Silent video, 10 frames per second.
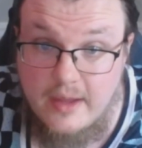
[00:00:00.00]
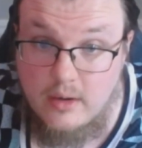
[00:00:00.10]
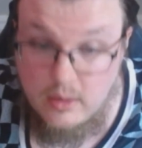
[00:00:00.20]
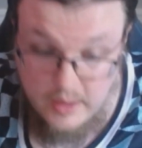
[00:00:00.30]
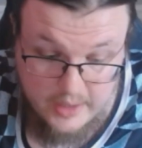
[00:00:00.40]

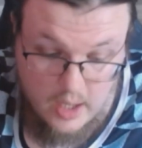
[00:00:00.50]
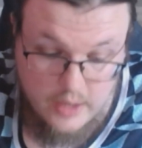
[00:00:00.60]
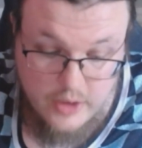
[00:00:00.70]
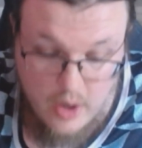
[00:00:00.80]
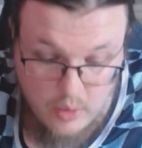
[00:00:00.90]
are like
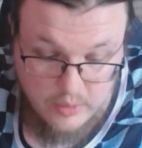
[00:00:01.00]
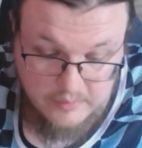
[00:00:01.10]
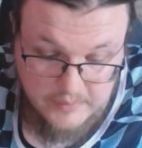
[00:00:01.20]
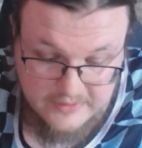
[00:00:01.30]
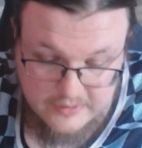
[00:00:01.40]
unknown
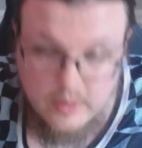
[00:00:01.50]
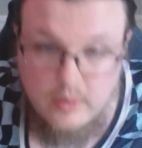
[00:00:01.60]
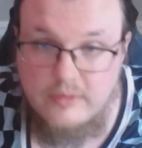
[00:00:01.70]
and mystical.